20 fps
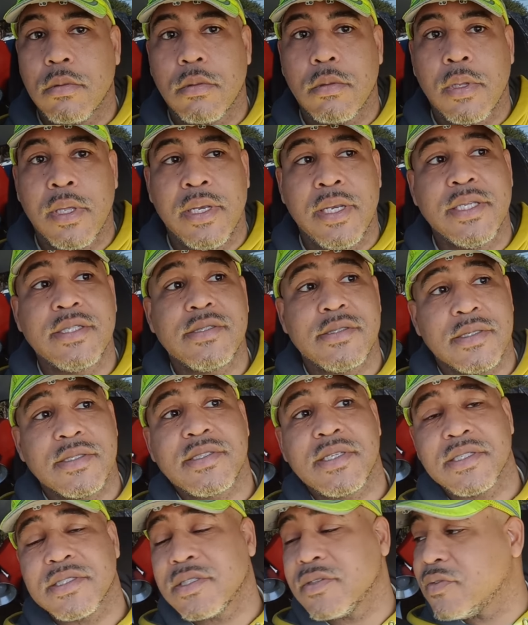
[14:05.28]
and this is a
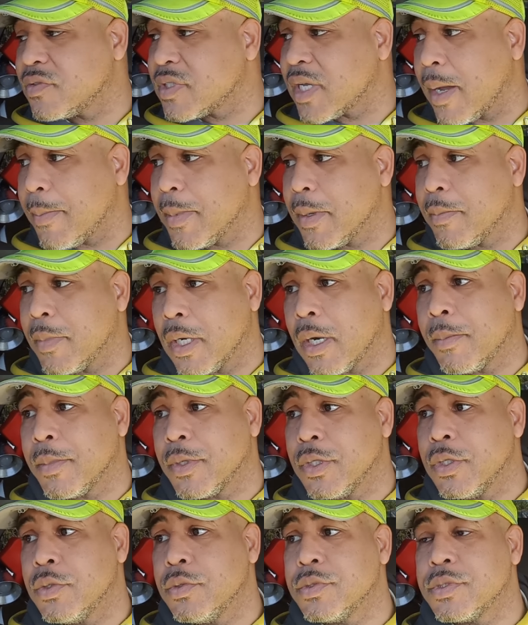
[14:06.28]
sensitive topic, but I'm
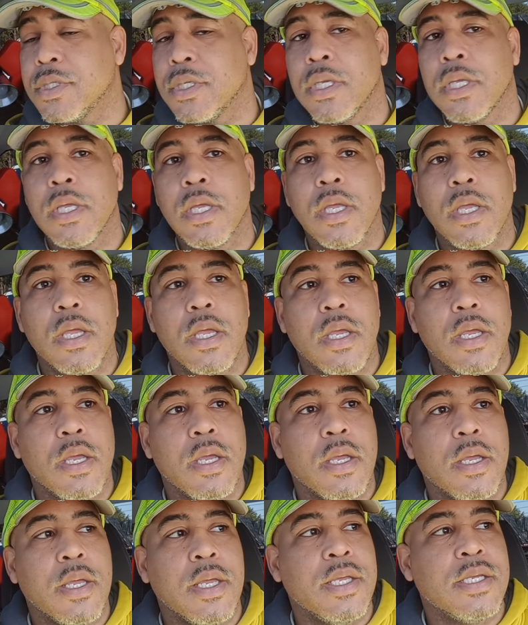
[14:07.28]
gonna use it,
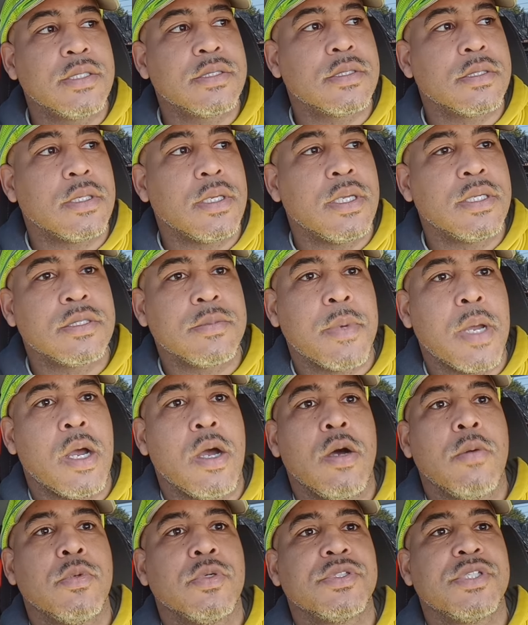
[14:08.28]
is is about
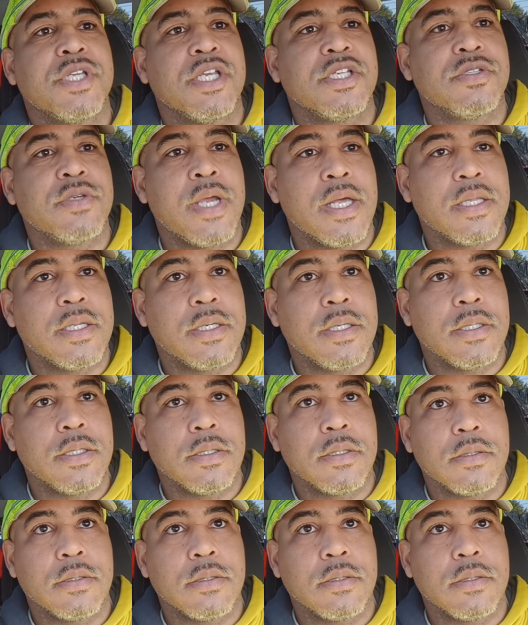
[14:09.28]
homosexuality.